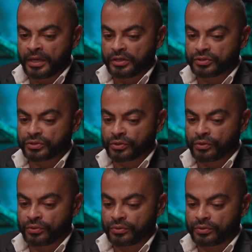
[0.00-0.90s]

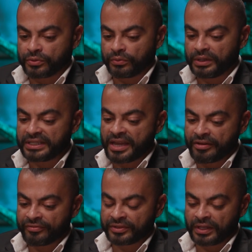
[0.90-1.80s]
So what I
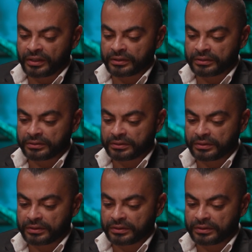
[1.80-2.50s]
have done,